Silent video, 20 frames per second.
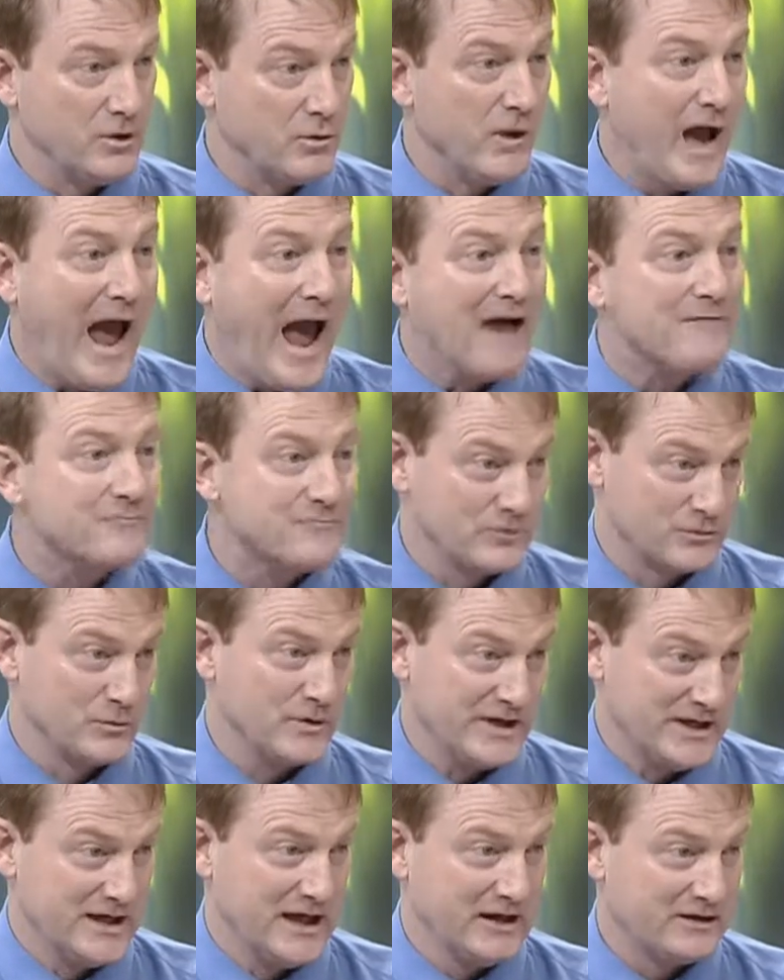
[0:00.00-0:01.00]
You have to
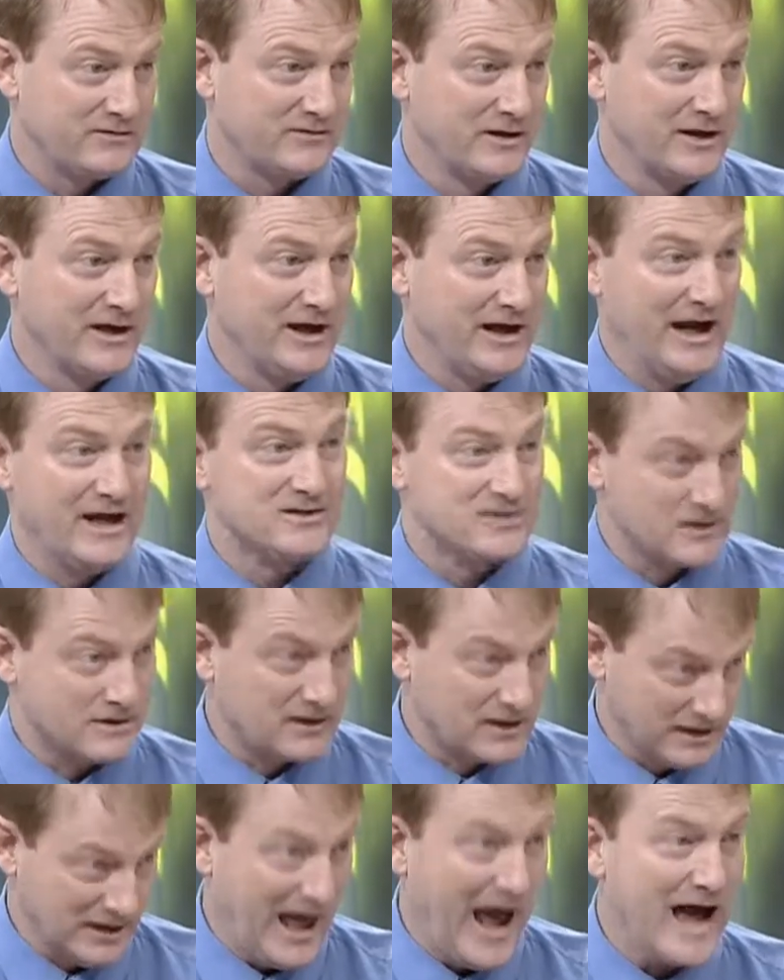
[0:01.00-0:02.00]
read, read it. it. It's
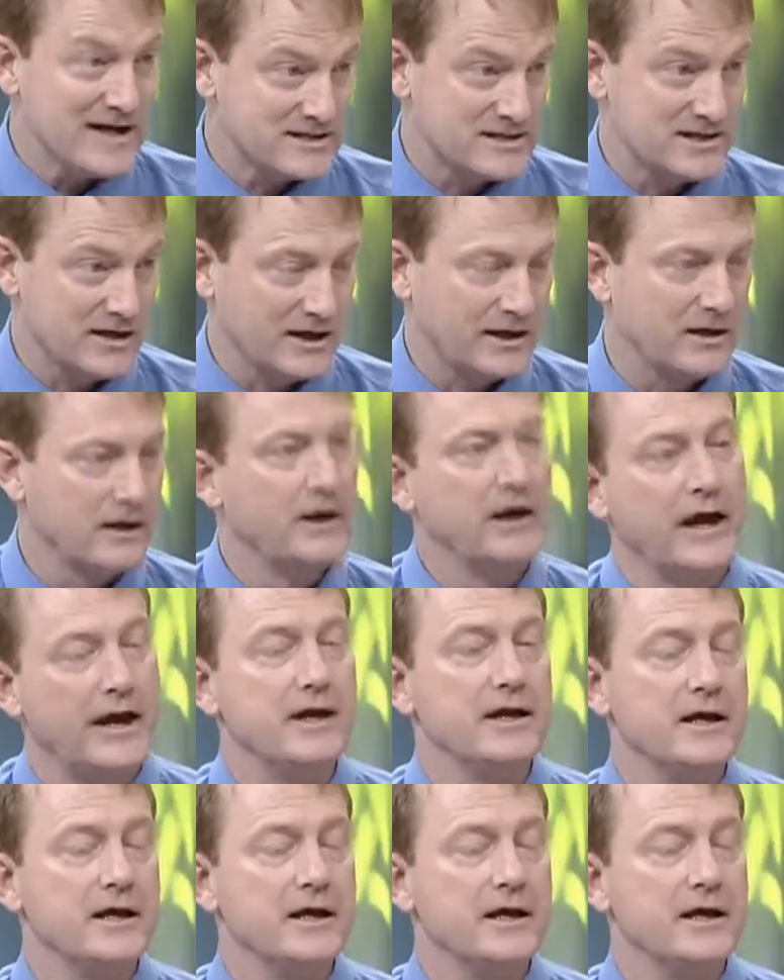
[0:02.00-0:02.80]
a classic.